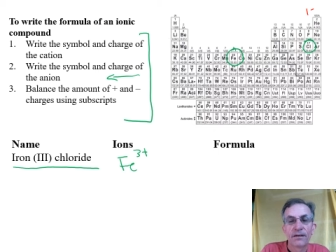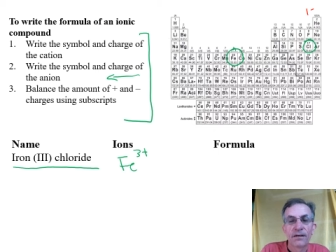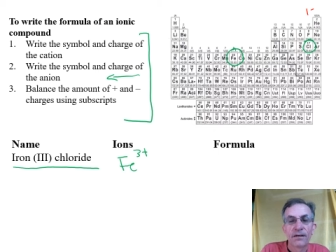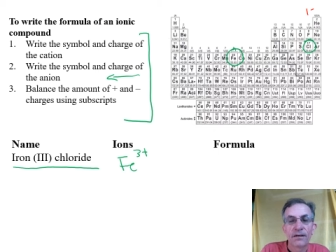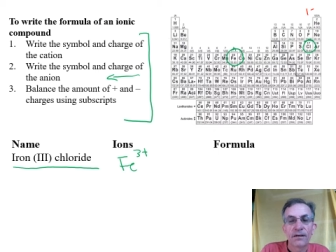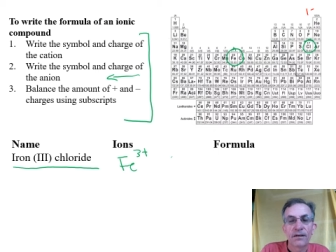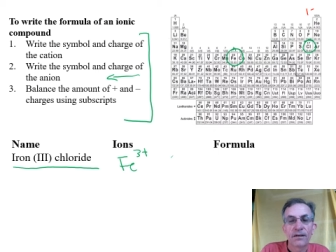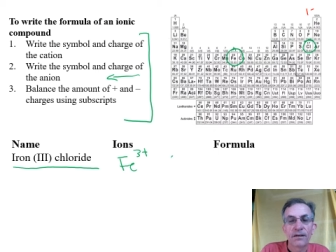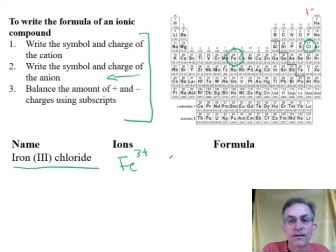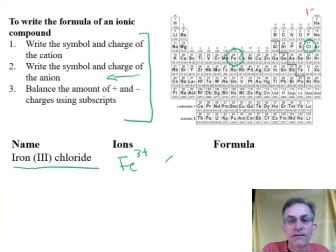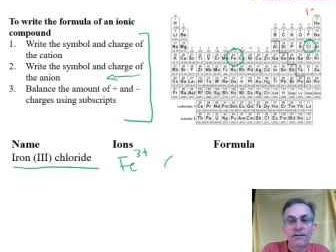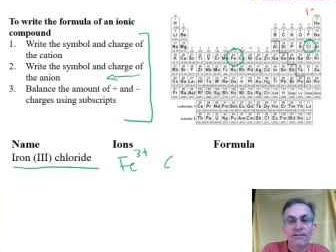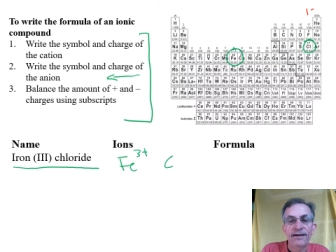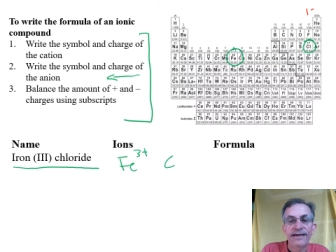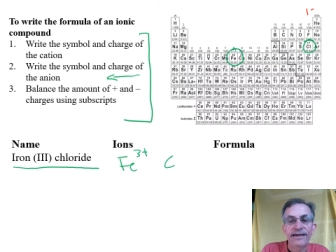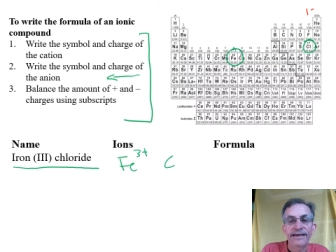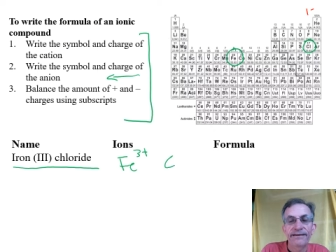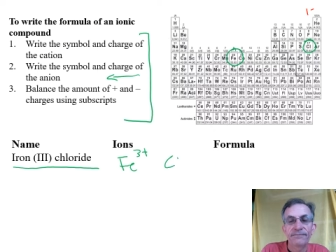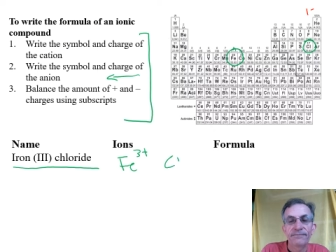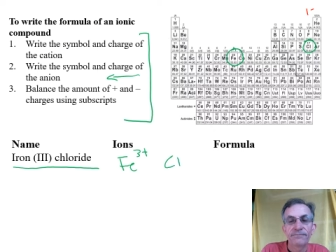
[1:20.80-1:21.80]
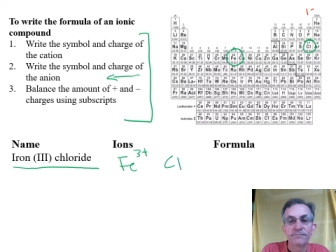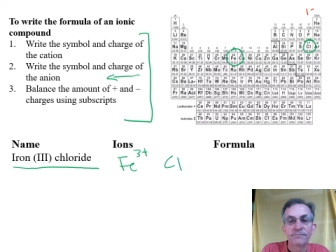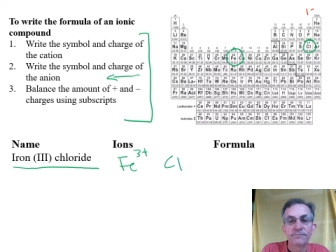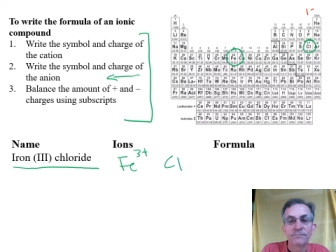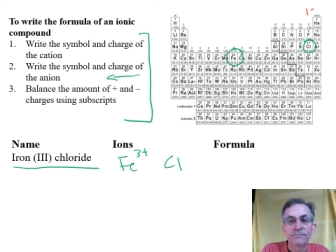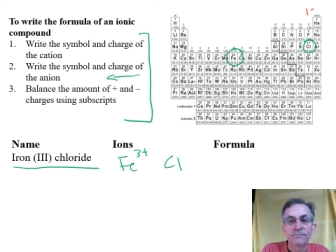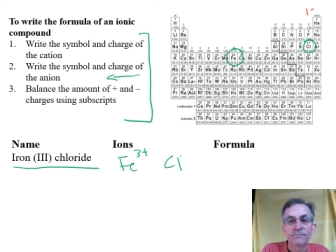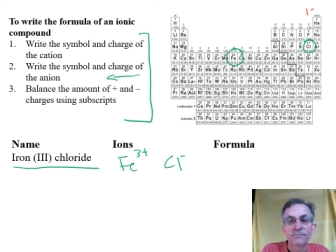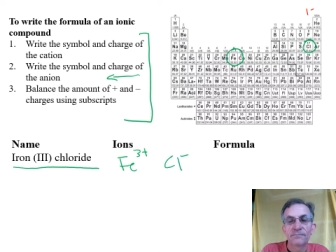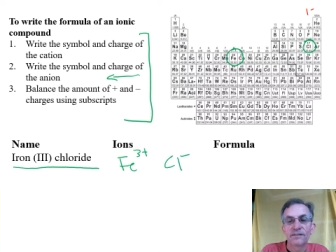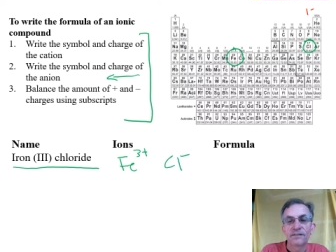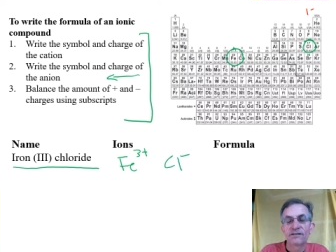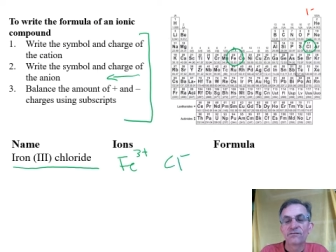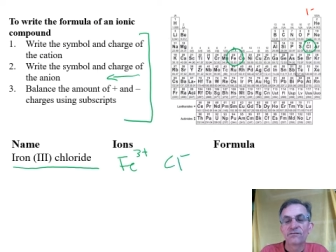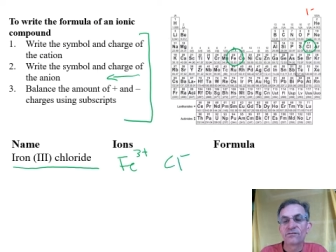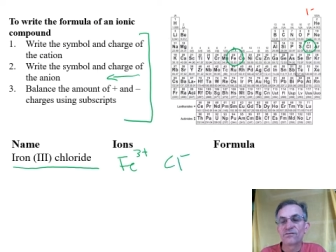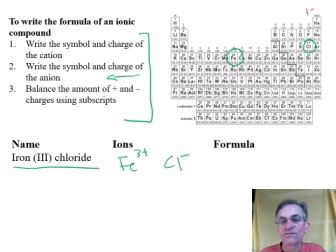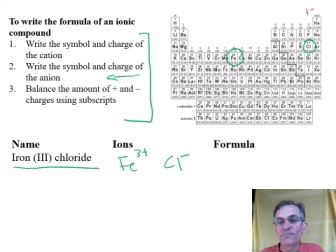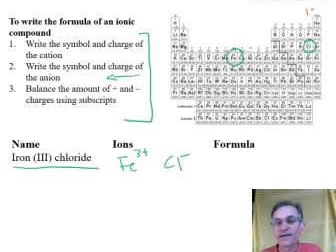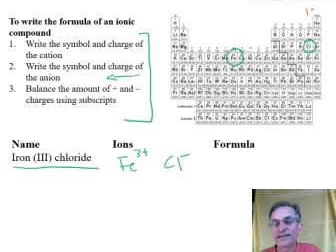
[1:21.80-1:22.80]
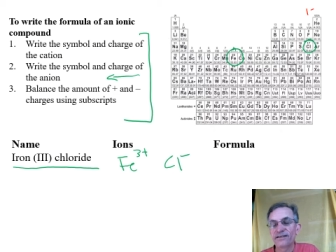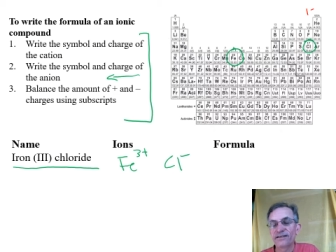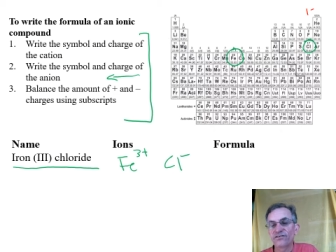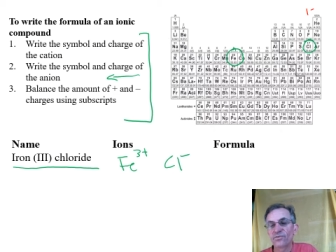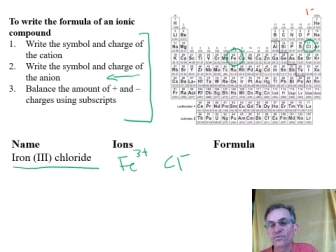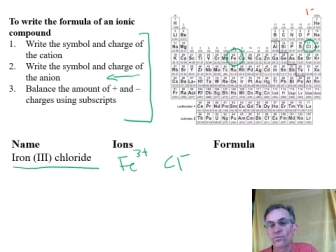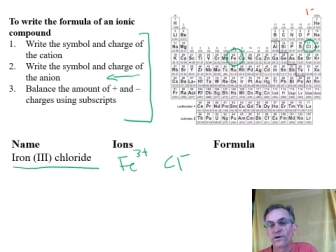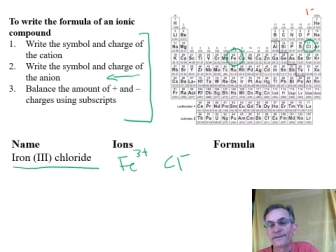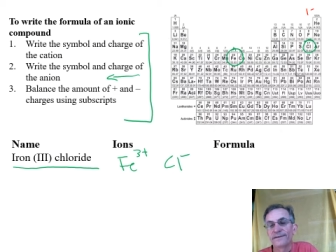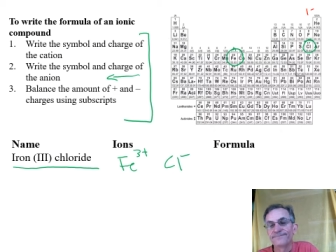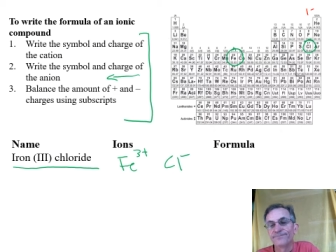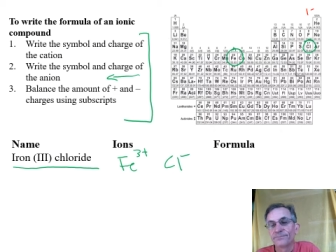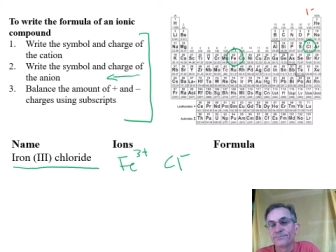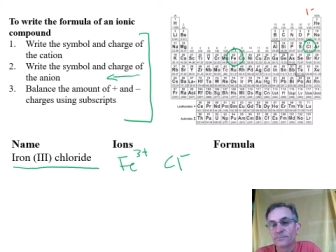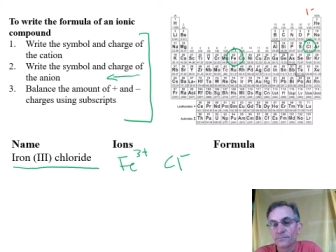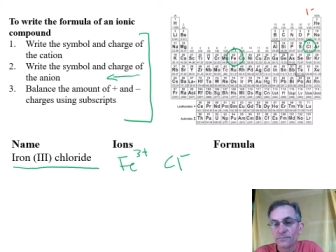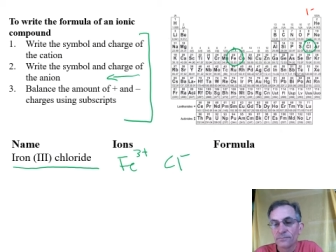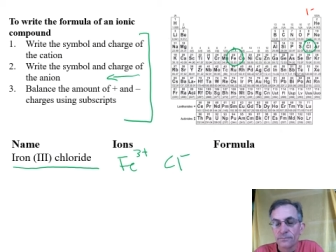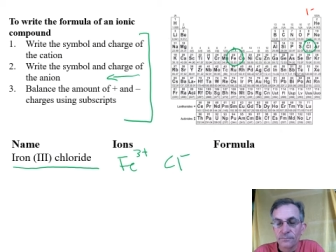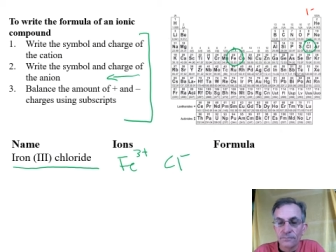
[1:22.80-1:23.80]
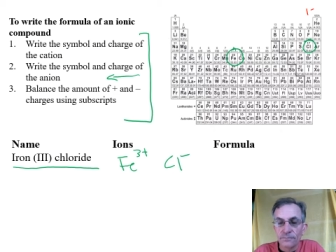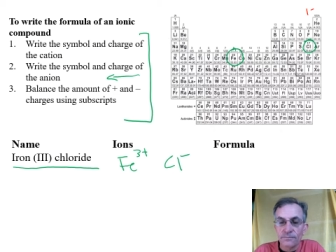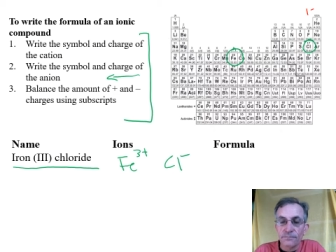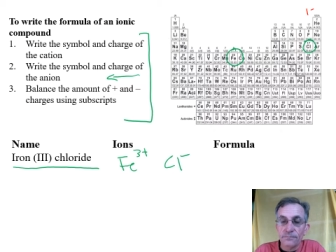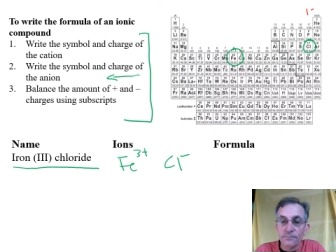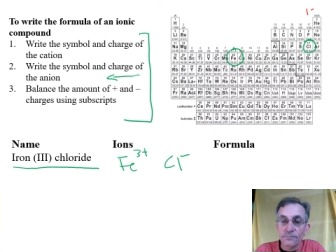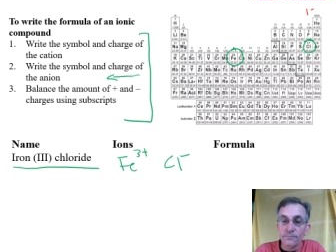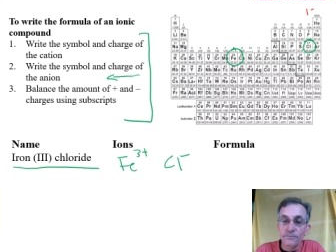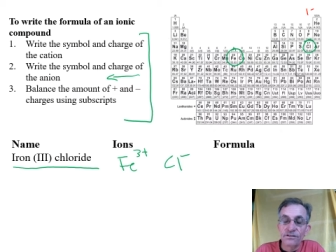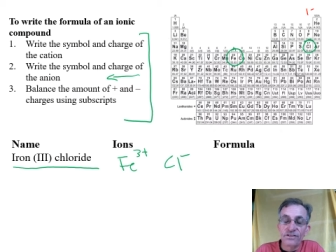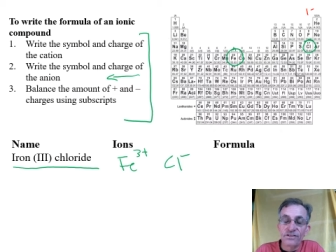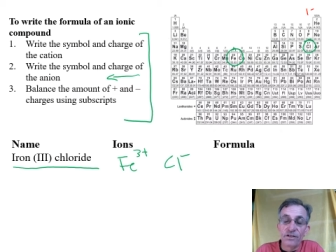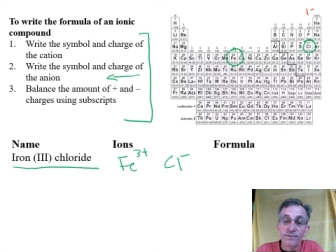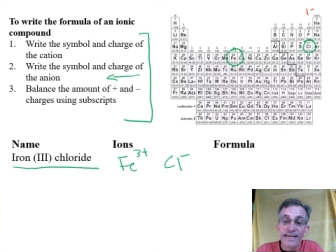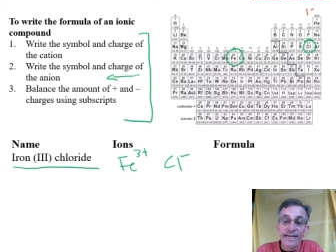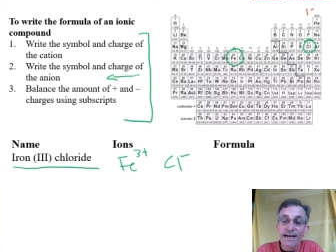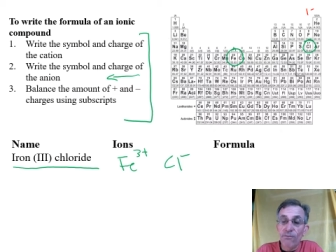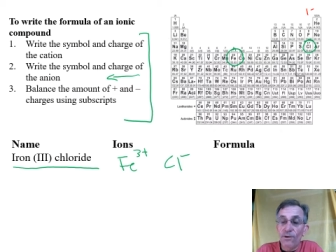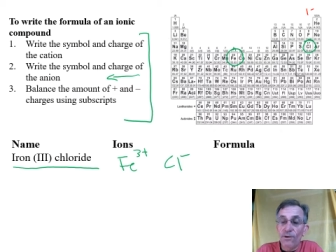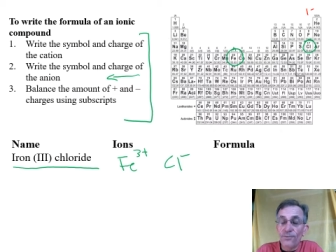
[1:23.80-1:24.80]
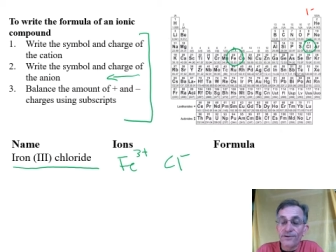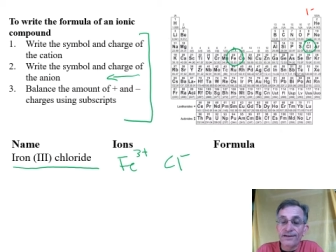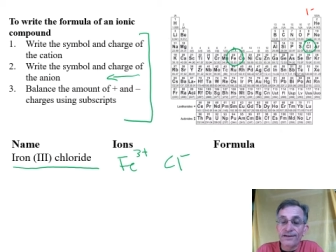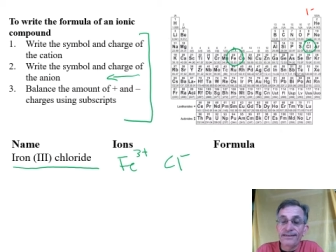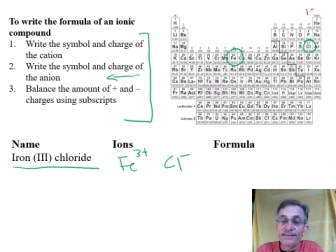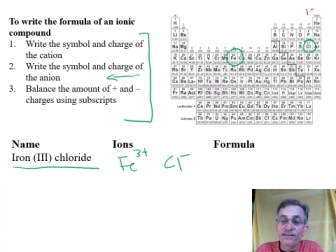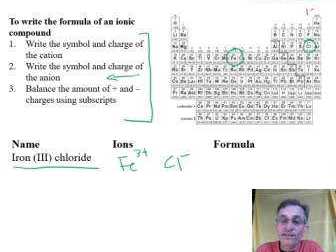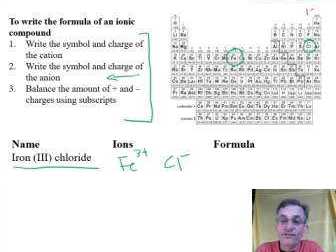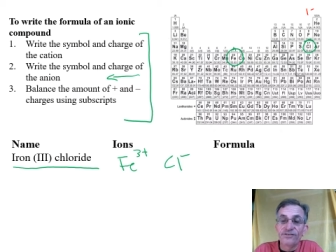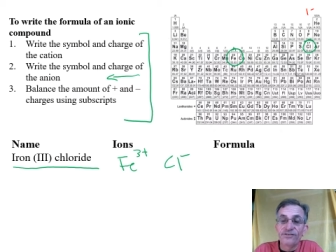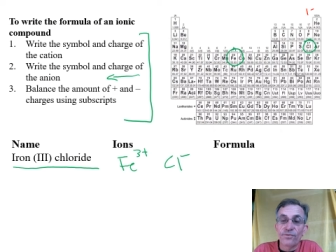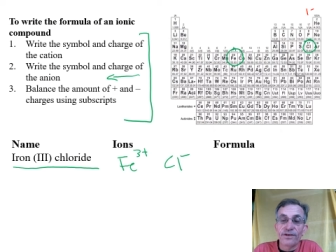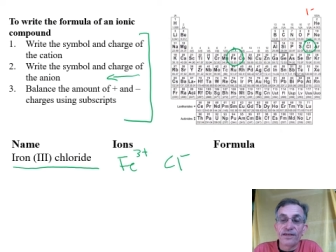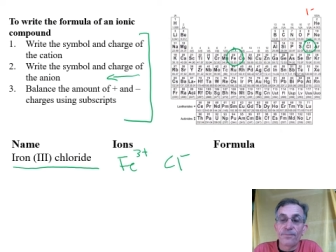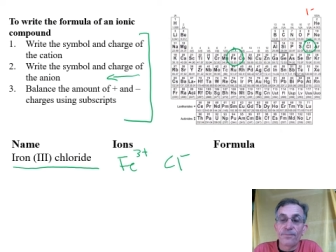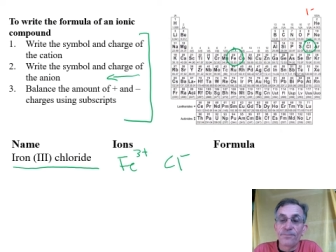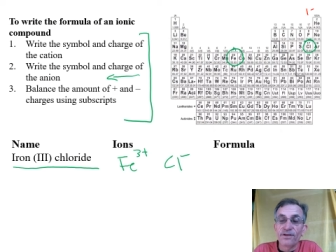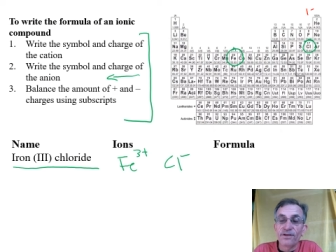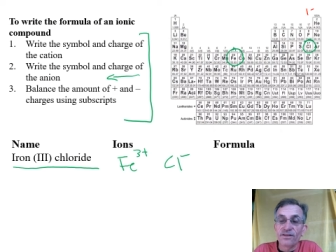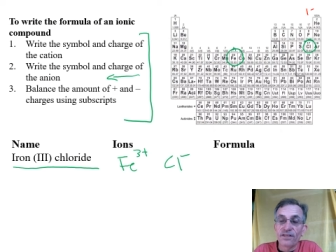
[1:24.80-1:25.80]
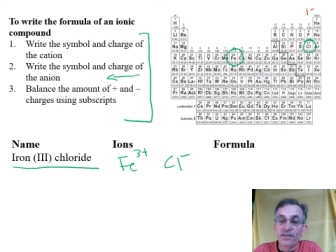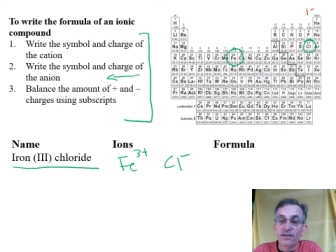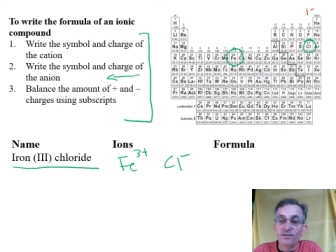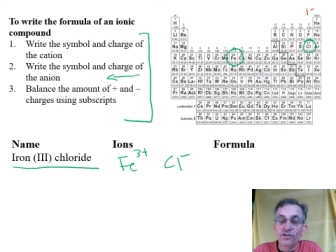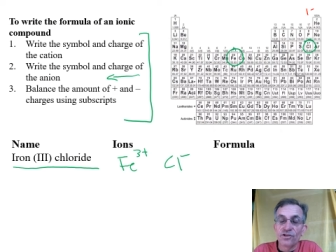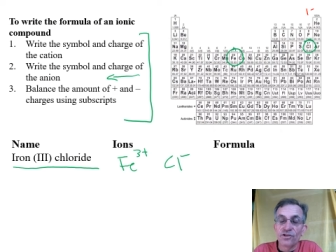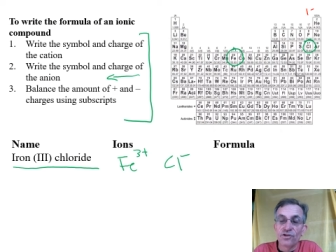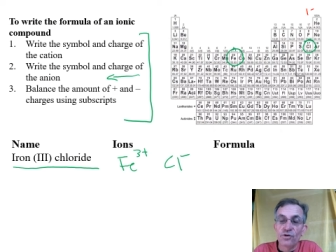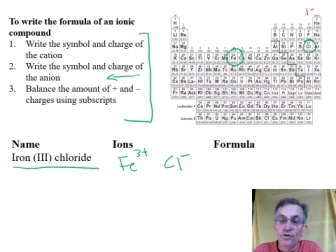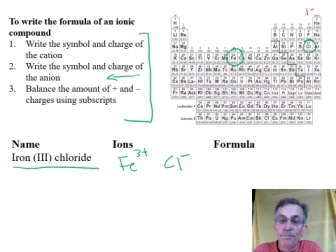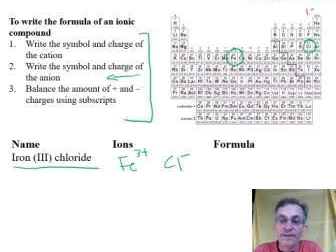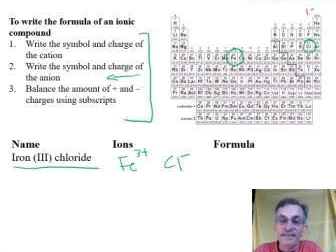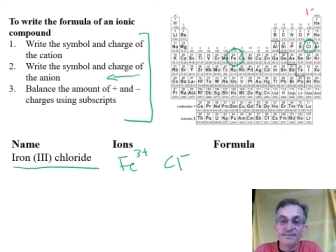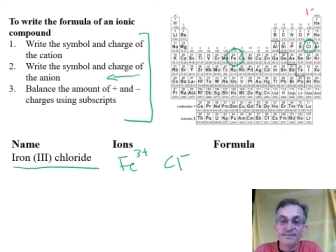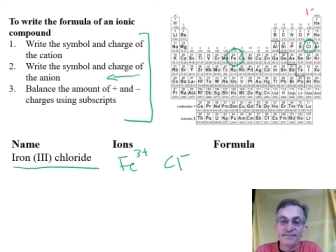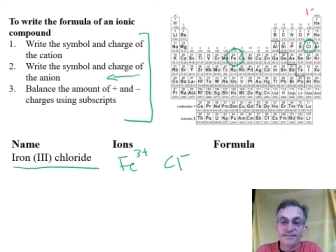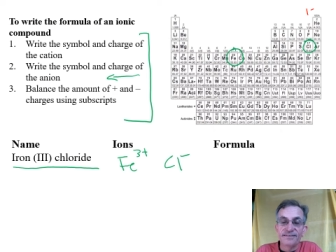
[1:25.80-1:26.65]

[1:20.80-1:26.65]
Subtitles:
All right, he was -1. So now what we're going to do is we're going to put the two pieces